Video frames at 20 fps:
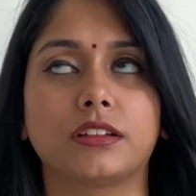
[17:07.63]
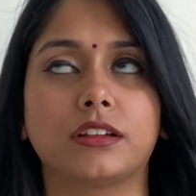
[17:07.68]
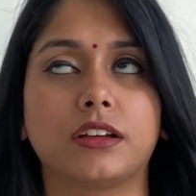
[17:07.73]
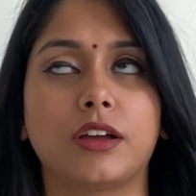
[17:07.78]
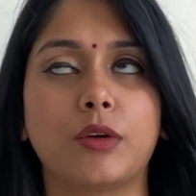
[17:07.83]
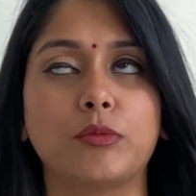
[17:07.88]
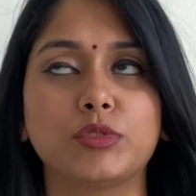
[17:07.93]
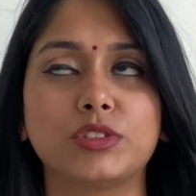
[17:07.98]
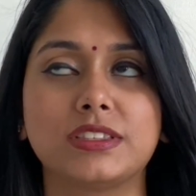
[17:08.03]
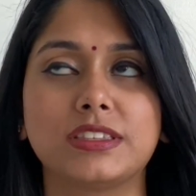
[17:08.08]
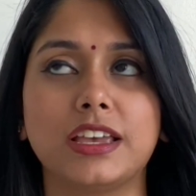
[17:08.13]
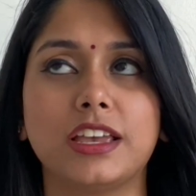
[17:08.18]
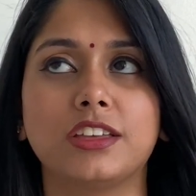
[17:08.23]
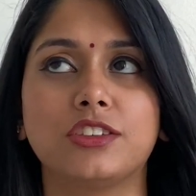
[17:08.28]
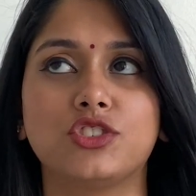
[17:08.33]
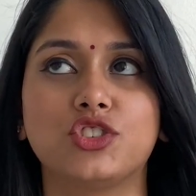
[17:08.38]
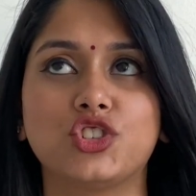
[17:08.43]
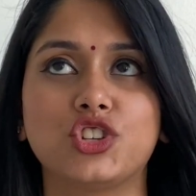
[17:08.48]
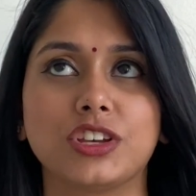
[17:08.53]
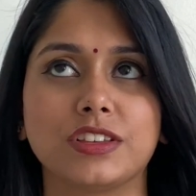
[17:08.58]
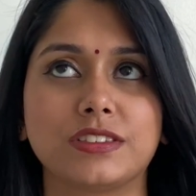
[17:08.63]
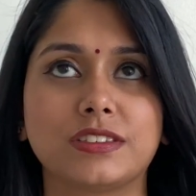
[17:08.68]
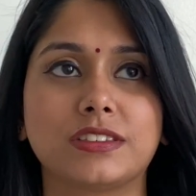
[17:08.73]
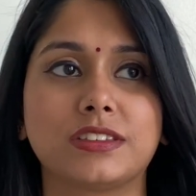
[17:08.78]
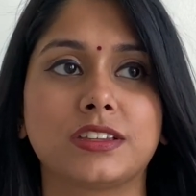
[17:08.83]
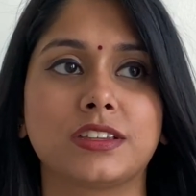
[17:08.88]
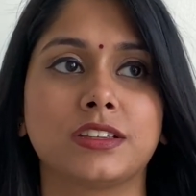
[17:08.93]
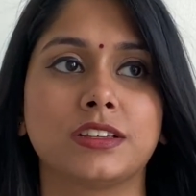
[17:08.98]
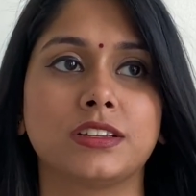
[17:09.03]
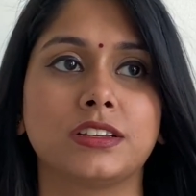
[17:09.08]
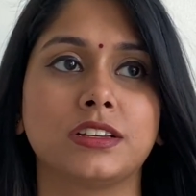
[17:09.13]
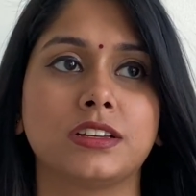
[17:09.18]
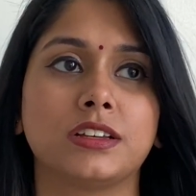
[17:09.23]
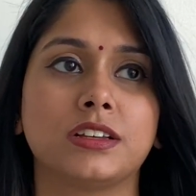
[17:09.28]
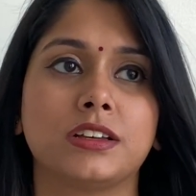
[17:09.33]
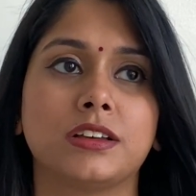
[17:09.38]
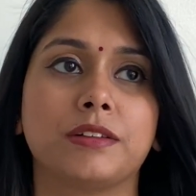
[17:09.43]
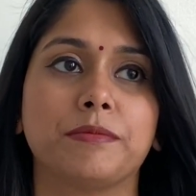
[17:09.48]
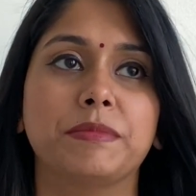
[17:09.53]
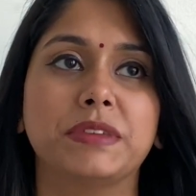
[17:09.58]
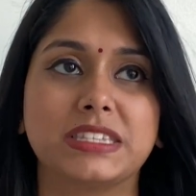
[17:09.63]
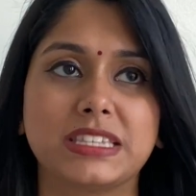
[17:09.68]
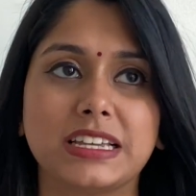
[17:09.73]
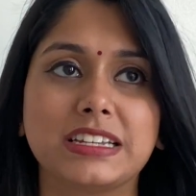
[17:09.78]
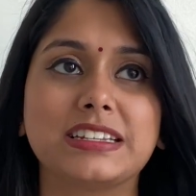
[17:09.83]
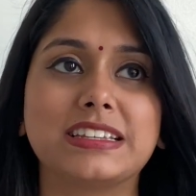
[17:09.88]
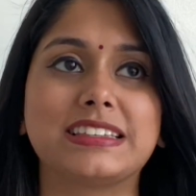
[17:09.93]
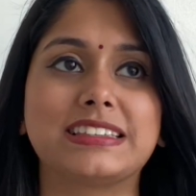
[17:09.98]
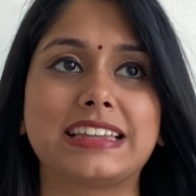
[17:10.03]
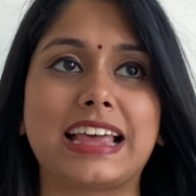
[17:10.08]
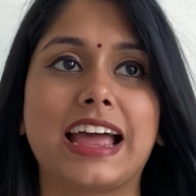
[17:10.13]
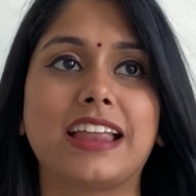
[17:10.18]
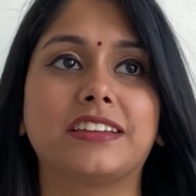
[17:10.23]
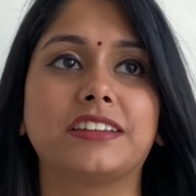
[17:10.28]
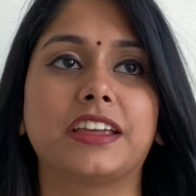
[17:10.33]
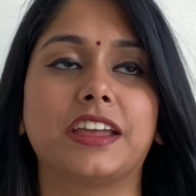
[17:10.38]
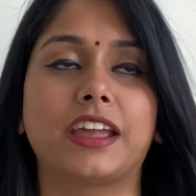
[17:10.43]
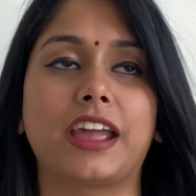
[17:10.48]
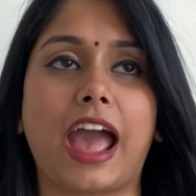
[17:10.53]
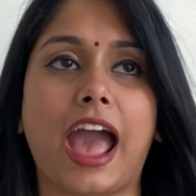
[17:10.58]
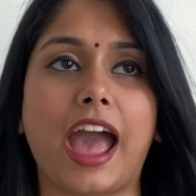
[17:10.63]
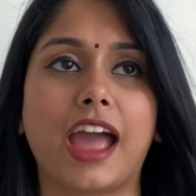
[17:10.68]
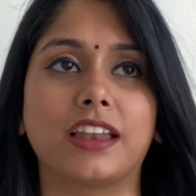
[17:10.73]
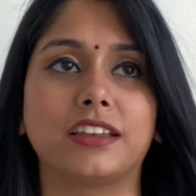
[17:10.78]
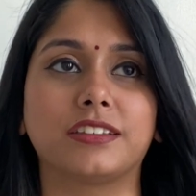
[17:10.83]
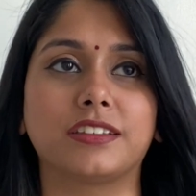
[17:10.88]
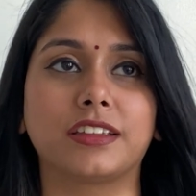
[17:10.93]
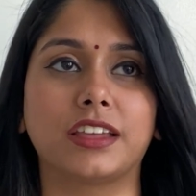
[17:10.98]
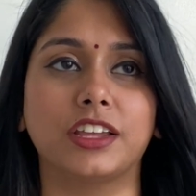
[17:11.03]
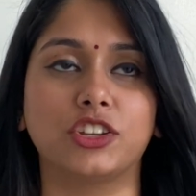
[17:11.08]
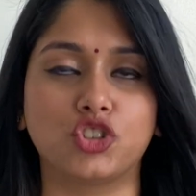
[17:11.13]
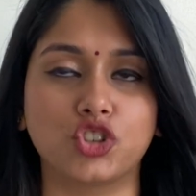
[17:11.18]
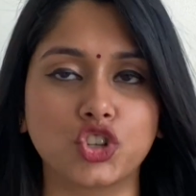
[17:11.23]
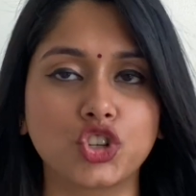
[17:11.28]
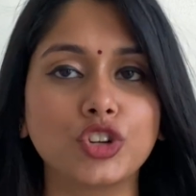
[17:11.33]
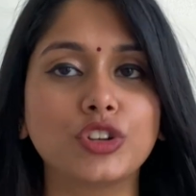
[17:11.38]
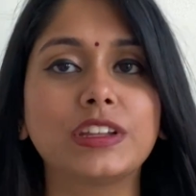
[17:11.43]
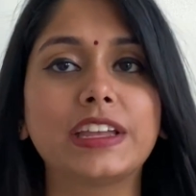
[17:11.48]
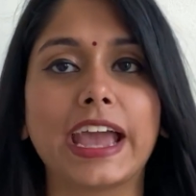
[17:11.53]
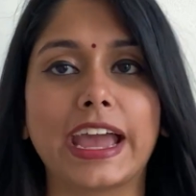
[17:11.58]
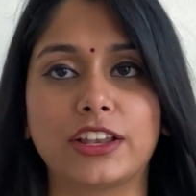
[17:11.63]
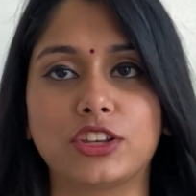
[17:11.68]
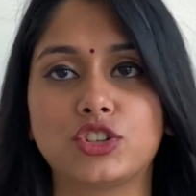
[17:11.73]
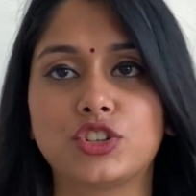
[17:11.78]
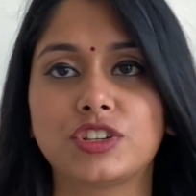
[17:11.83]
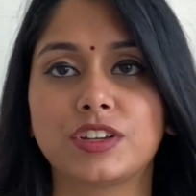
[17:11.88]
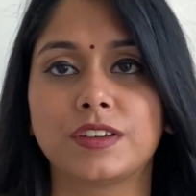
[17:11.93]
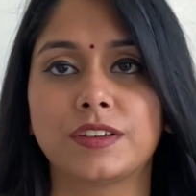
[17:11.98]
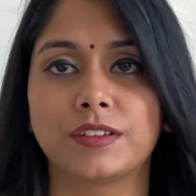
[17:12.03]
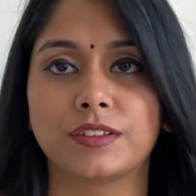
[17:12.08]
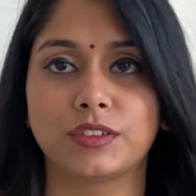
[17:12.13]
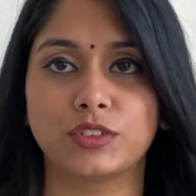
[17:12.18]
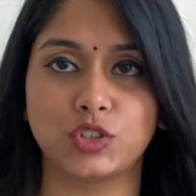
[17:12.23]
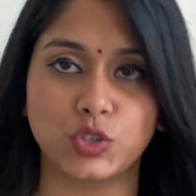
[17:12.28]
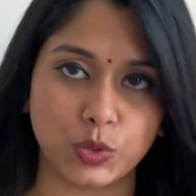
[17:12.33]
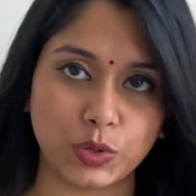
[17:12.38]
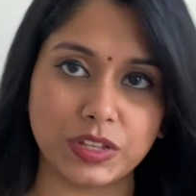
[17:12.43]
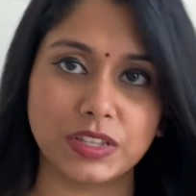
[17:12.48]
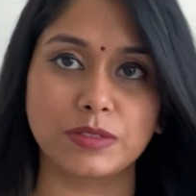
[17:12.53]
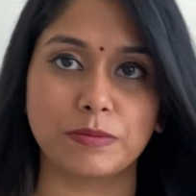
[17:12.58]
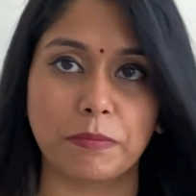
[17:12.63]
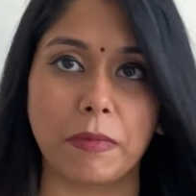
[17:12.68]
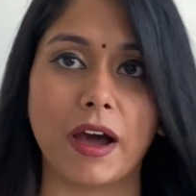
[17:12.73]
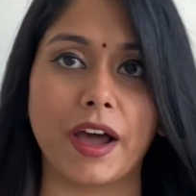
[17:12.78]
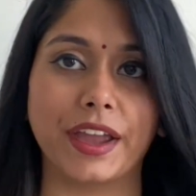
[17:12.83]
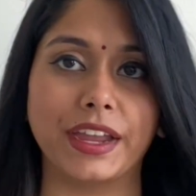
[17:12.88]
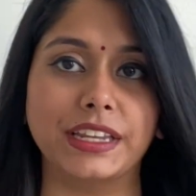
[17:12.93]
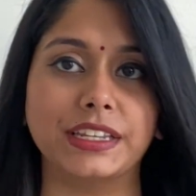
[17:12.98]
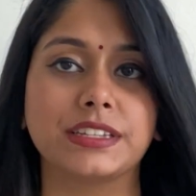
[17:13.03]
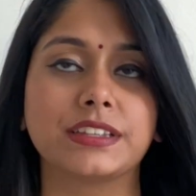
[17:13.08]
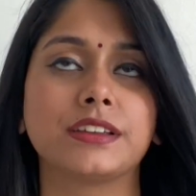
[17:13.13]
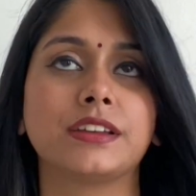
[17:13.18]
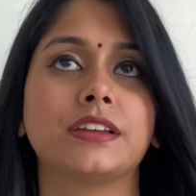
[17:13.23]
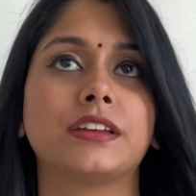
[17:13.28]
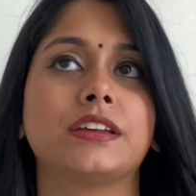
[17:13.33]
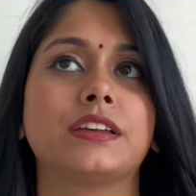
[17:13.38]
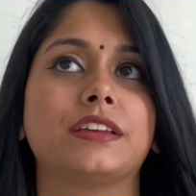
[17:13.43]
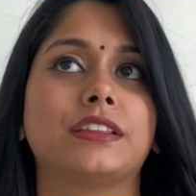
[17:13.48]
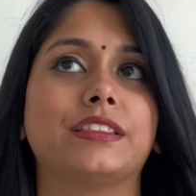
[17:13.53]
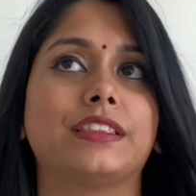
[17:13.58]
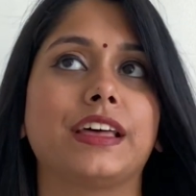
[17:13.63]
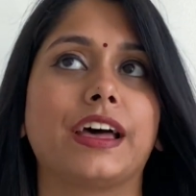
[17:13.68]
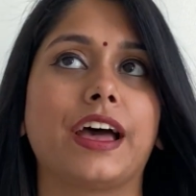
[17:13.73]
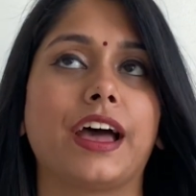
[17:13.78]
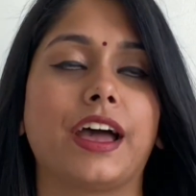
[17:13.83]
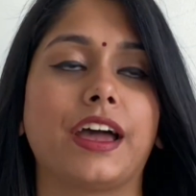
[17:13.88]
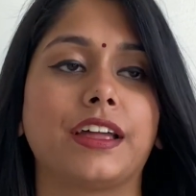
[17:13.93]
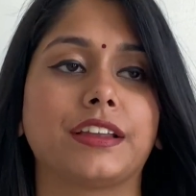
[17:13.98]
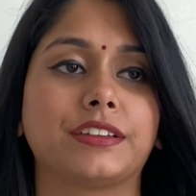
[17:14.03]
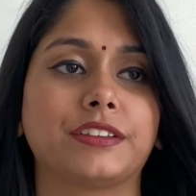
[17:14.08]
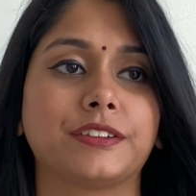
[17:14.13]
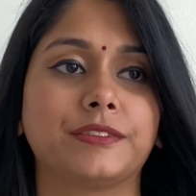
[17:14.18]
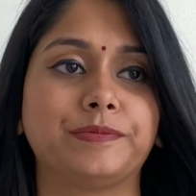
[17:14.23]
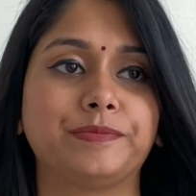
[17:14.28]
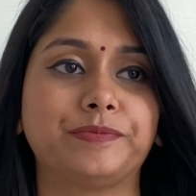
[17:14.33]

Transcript: I would say it's just misunderstanding, and it should get to his mind that